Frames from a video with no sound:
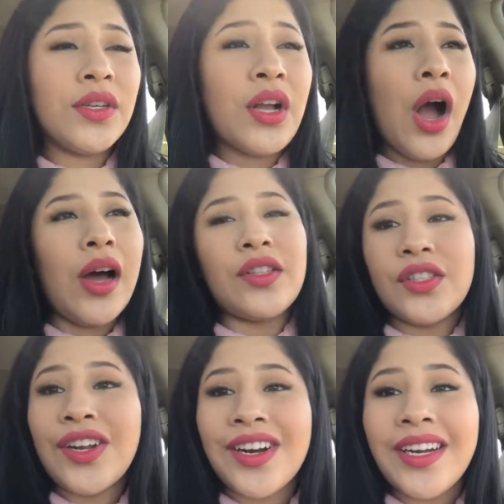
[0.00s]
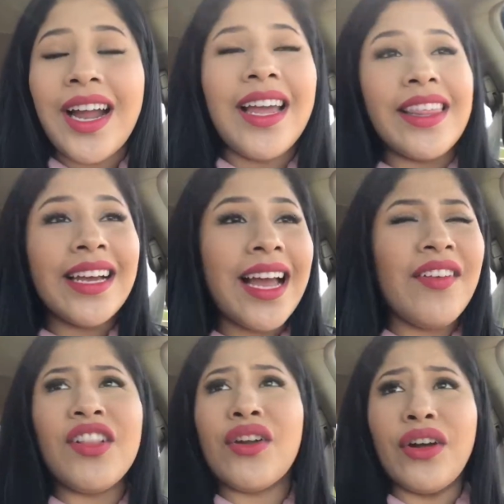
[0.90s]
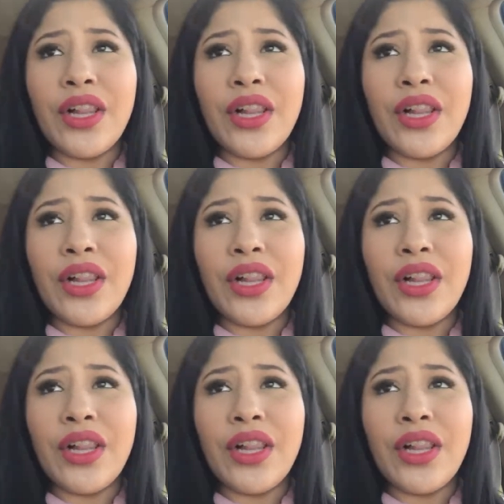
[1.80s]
to a concert. I think I have a little